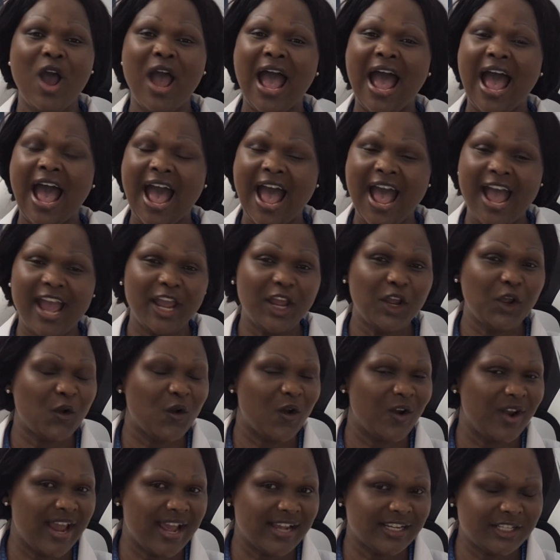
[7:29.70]
high
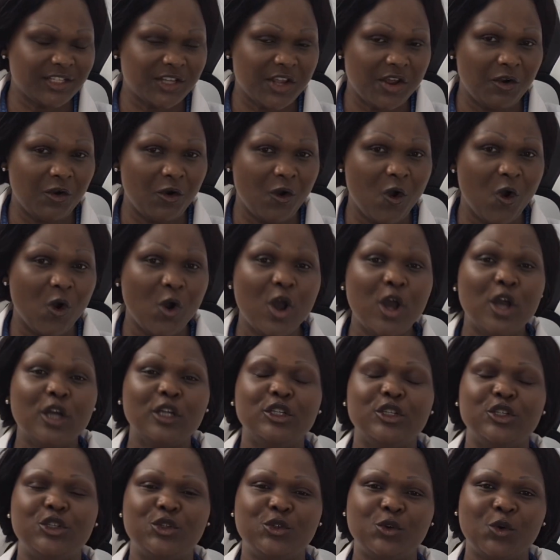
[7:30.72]
cholesterol,
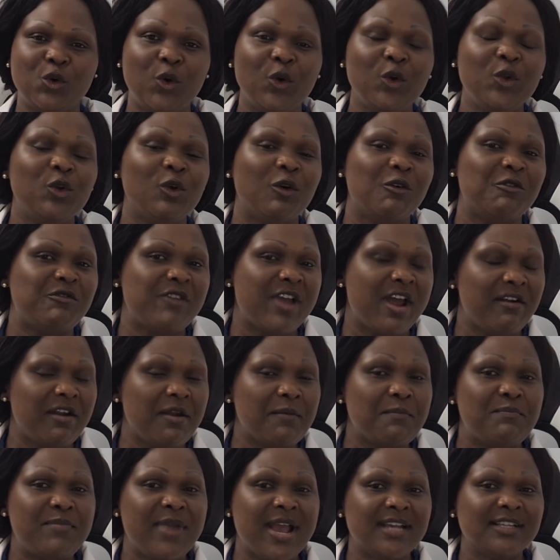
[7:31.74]
do your
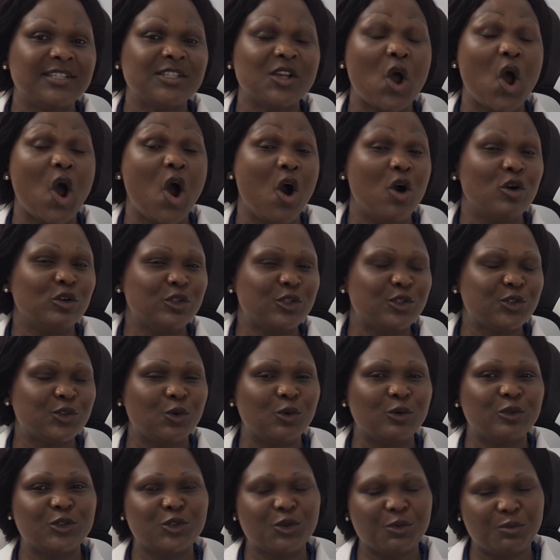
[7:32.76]
very best
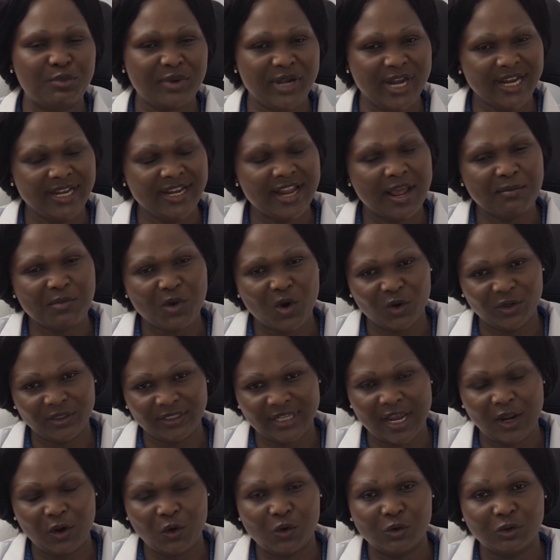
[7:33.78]
also to bring them
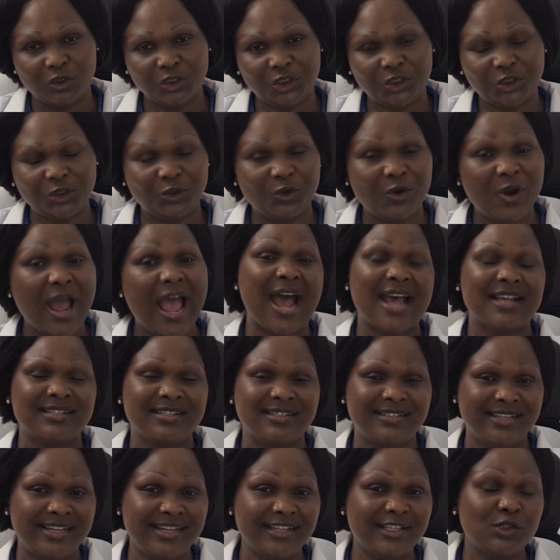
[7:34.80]
under control, as
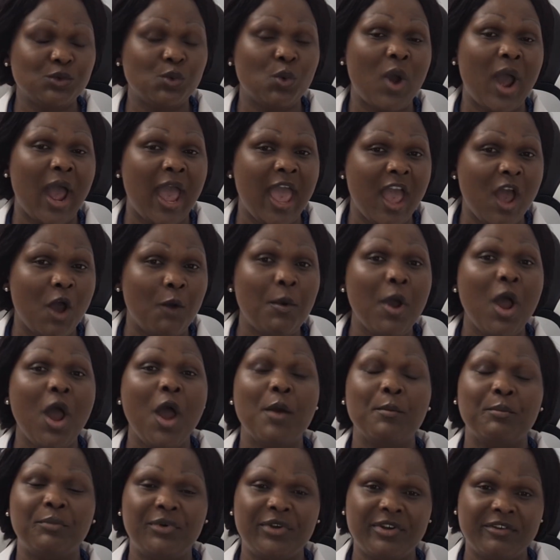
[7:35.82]
this will help
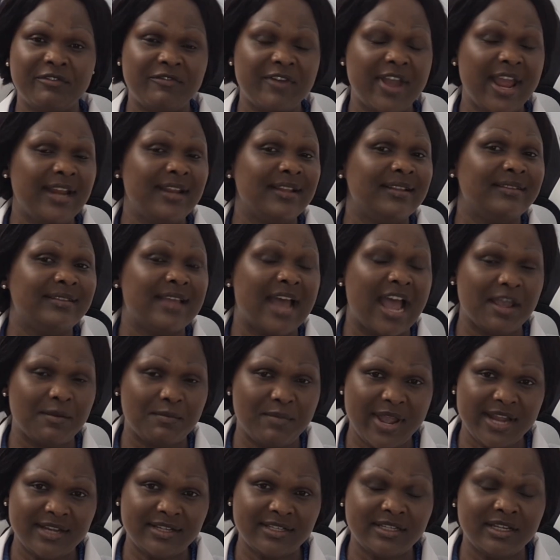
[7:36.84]
prevent
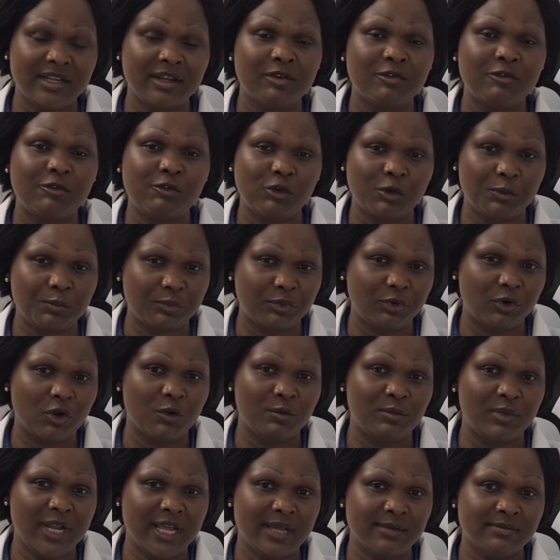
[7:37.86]
diabetic foot
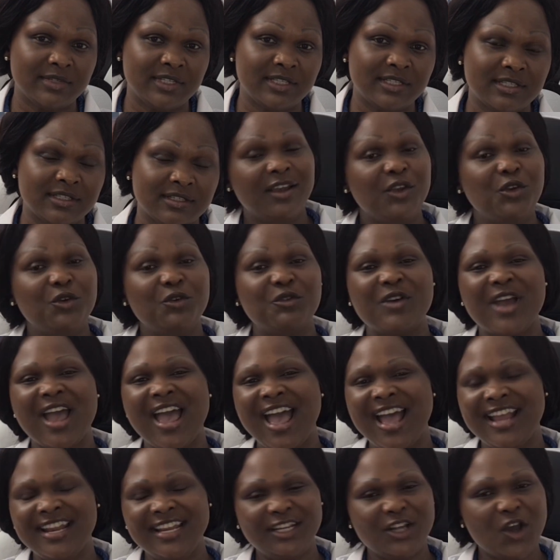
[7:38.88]
problems. You've
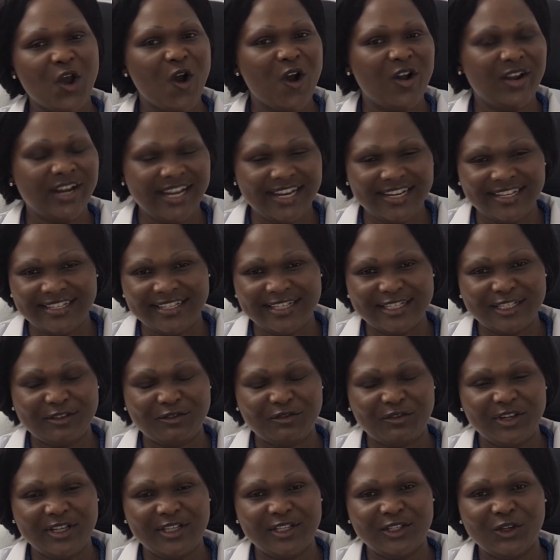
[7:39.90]
heard it all in this
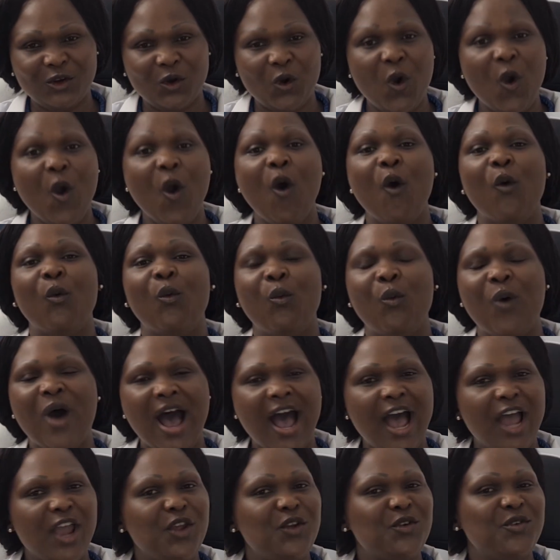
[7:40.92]
video.
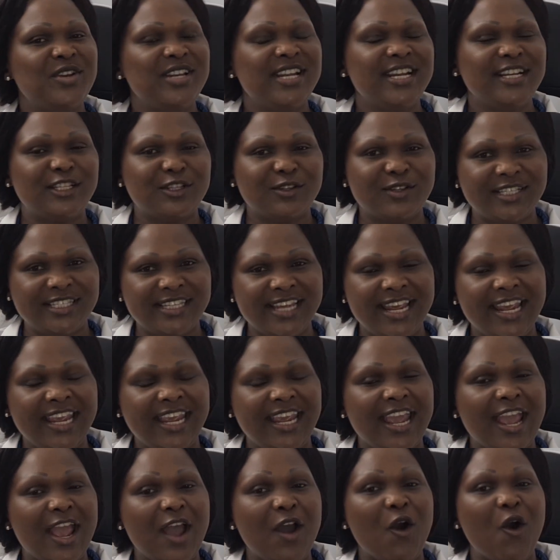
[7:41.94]
Why you need to take
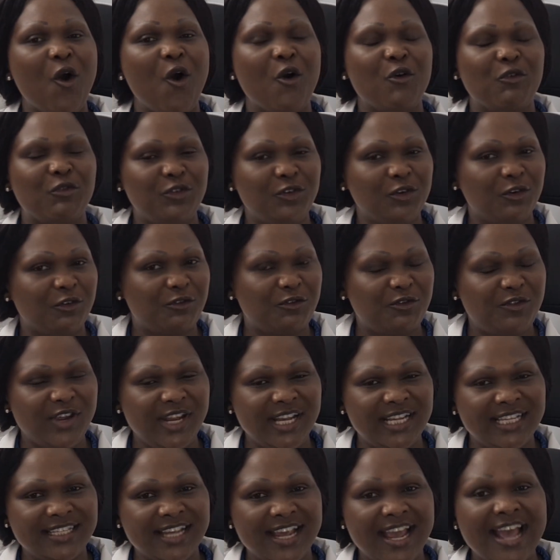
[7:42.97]
care of your
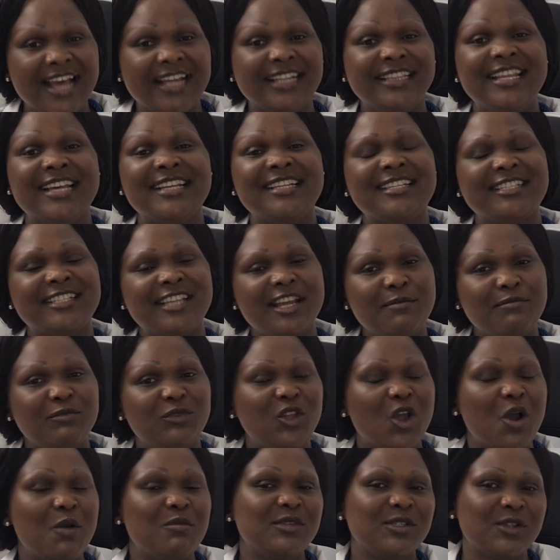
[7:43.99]
feet, the
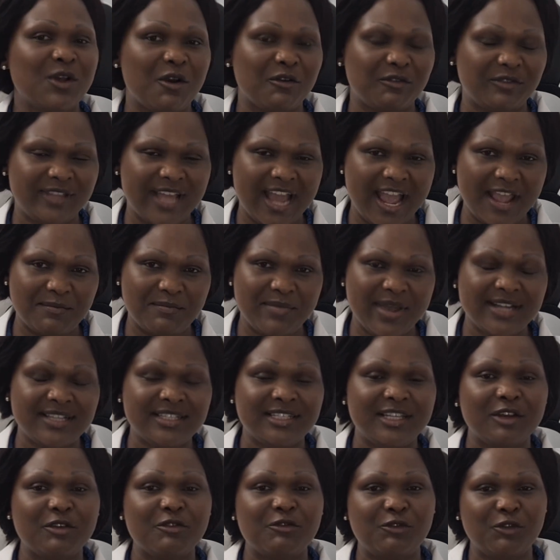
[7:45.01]
symptoms of
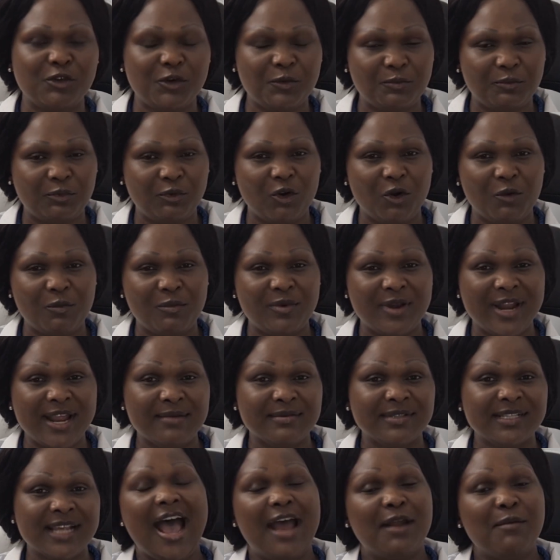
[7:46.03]
diabetic foot
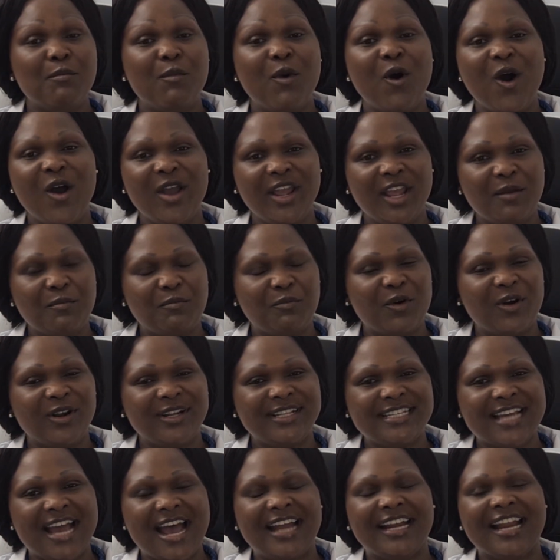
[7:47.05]
problems, and more
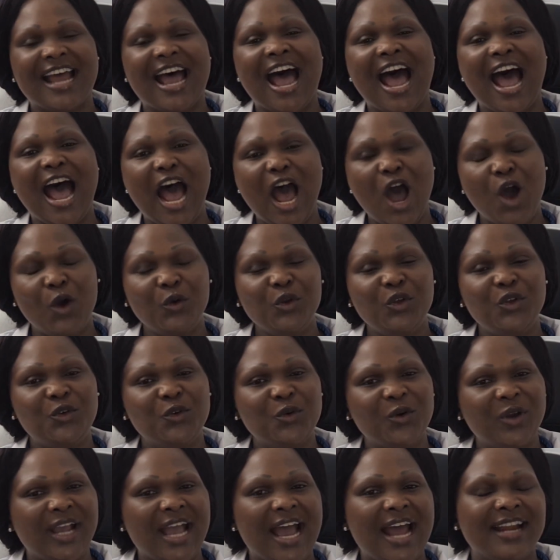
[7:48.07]
important, how
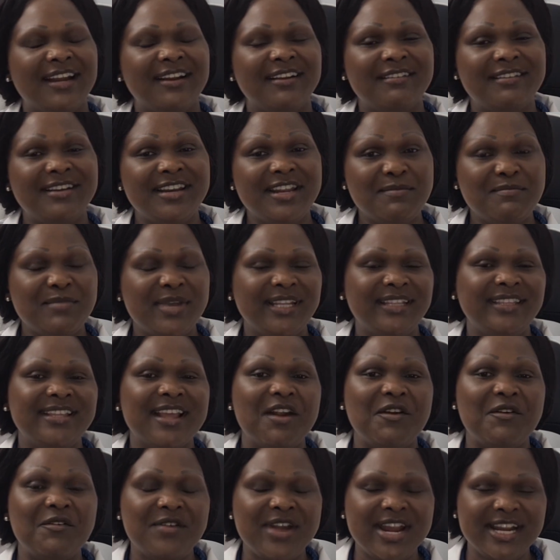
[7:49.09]
you can limit
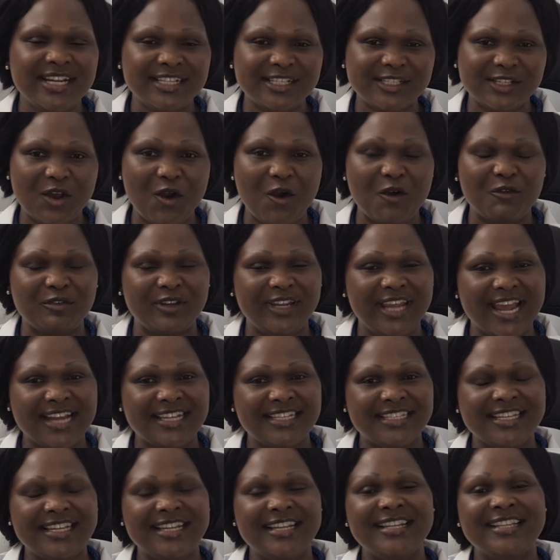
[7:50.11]
the risk of
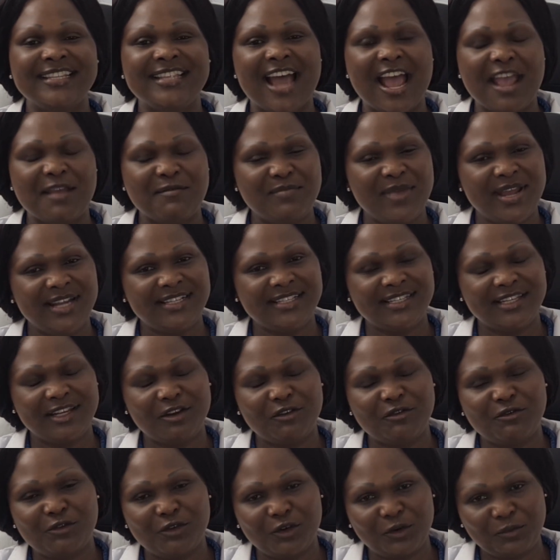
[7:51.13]
getting
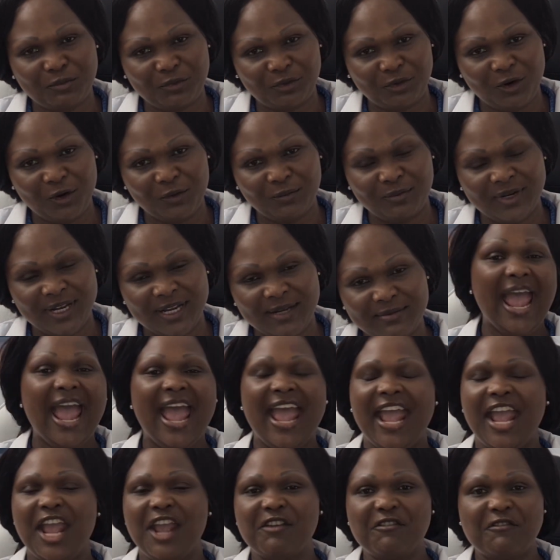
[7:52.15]
diabetic foot problems.
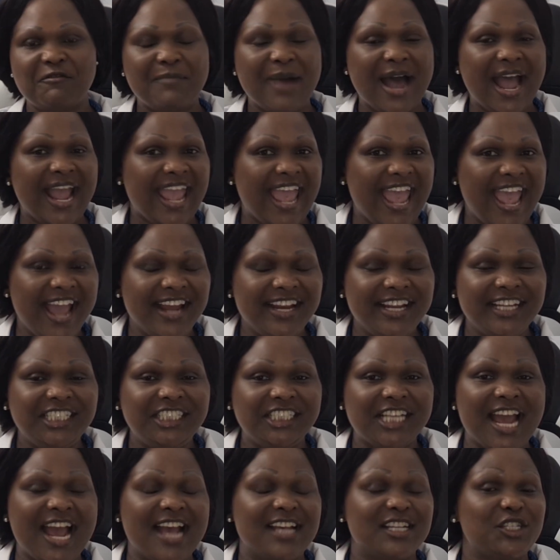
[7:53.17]
If by any
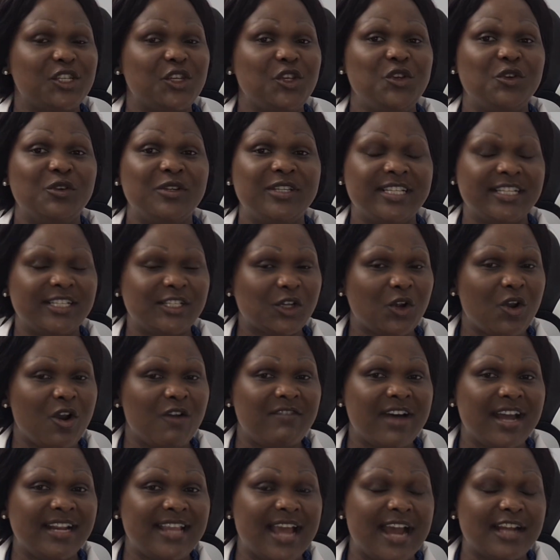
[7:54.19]
chance you
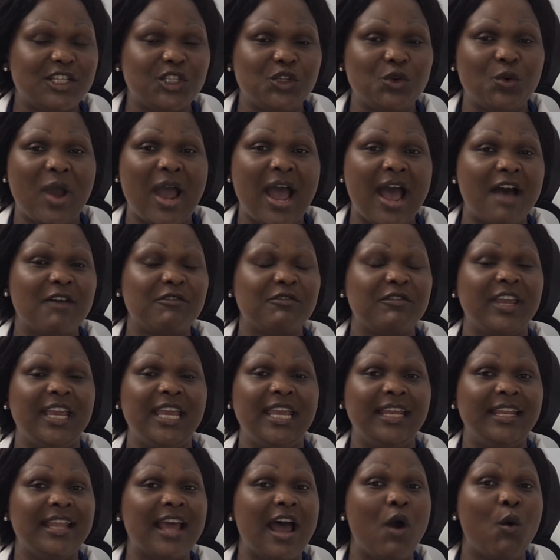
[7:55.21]
discover that you have
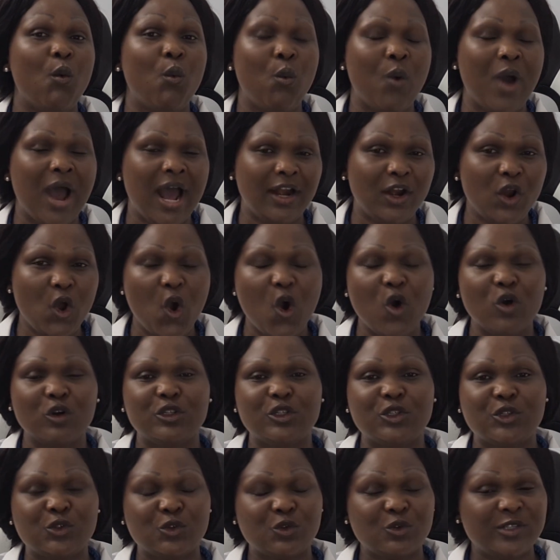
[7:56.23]
either 1 or
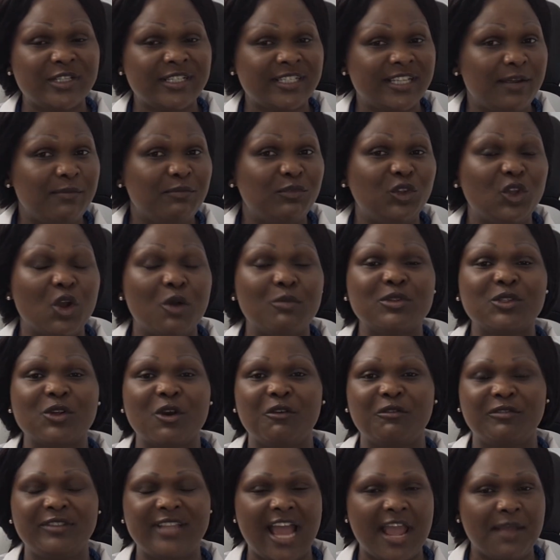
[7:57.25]
2 symptoms
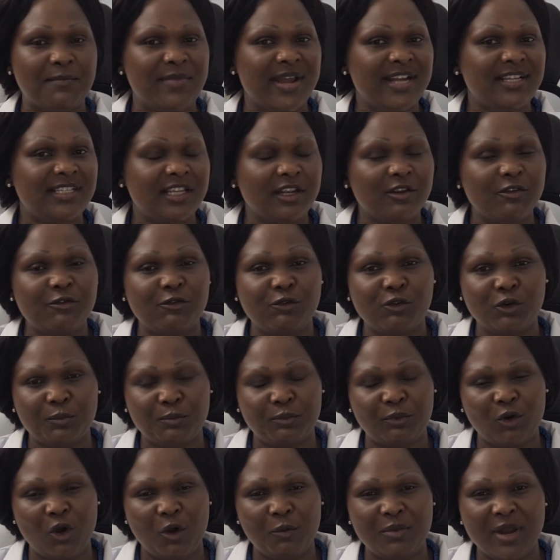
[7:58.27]
of diabetic foot
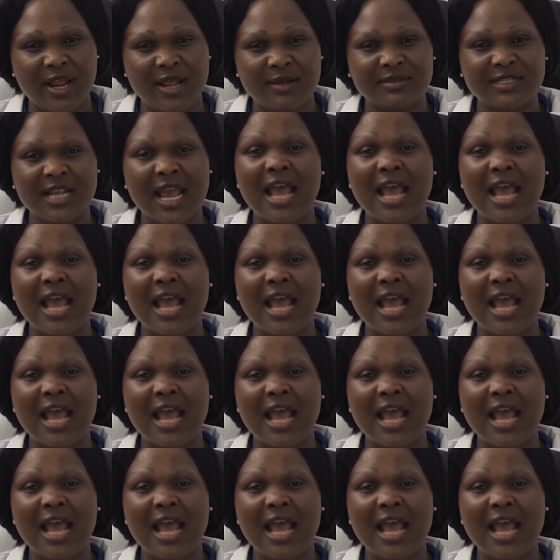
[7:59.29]
problems,